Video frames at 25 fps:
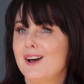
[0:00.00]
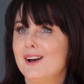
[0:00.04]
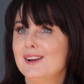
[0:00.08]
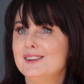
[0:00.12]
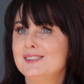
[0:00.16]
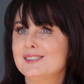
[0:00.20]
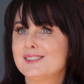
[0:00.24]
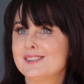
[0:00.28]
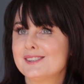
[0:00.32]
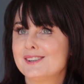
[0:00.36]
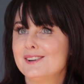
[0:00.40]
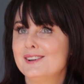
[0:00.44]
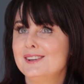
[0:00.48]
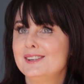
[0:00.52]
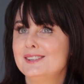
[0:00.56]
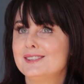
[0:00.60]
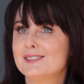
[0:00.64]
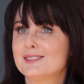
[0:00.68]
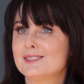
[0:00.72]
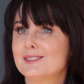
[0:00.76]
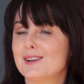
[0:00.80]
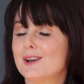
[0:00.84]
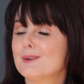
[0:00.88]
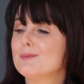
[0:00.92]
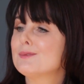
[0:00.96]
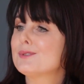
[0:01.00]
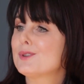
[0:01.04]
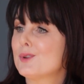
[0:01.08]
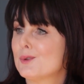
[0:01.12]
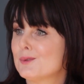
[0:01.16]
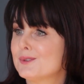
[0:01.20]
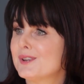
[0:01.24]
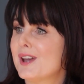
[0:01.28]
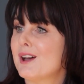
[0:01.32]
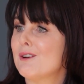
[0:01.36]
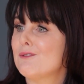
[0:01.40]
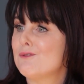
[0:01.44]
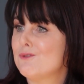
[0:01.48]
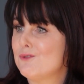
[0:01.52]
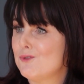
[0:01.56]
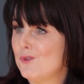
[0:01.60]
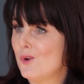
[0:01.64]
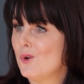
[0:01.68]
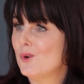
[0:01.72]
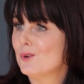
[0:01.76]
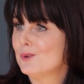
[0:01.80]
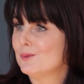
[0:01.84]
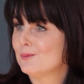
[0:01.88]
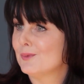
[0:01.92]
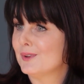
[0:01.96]
I decided I was going to have
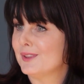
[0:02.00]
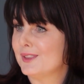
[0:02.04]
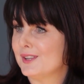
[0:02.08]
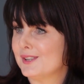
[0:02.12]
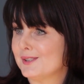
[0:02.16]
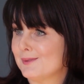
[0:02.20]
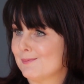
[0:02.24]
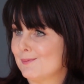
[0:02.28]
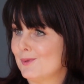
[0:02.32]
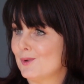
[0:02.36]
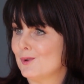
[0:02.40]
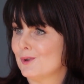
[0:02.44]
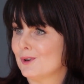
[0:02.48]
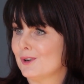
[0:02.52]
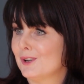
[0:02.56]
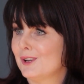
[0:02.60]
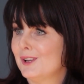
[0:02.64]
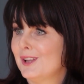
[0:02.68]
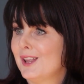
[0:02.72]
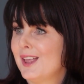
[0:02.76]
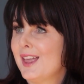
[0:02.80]
fun with this book.